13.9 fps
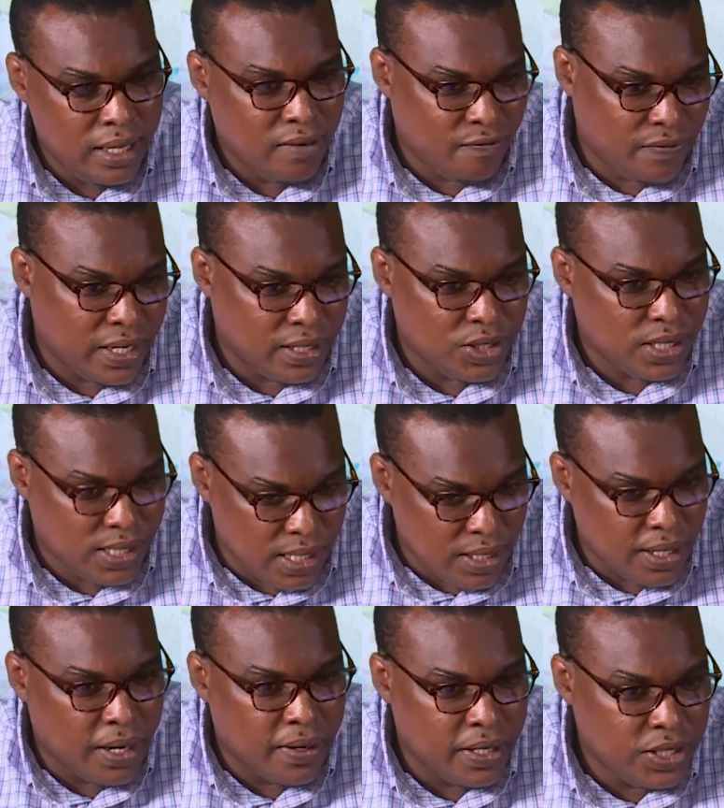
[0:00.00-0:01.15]
in fact, just
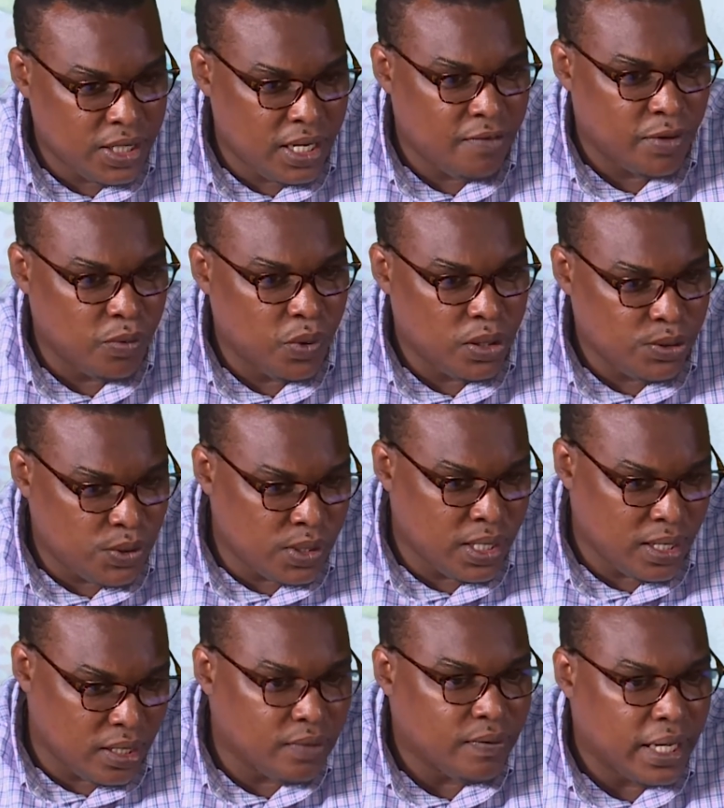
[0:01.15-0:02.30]
encouraging everyone to
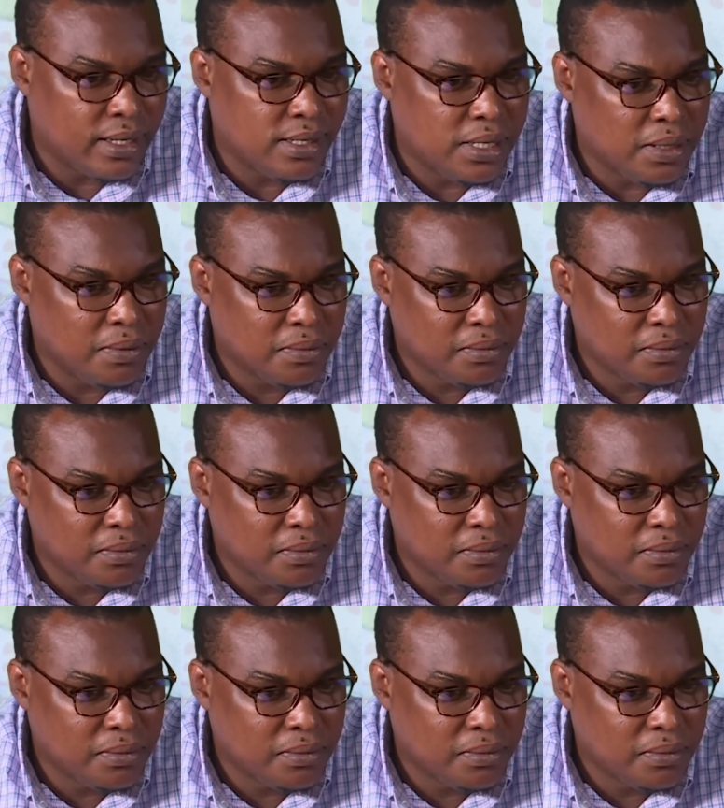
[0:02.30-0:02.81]
take the vaccine.